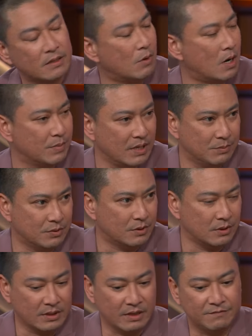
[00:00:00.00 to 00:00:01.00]
to the wrong
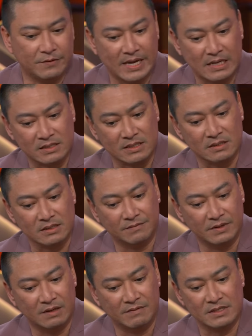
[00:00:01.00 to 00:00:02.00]
people looking for that sense
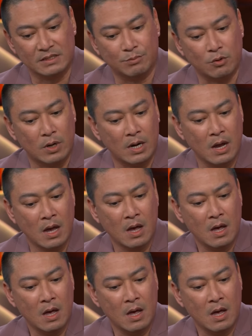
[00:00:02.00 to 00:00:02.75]
of love and support.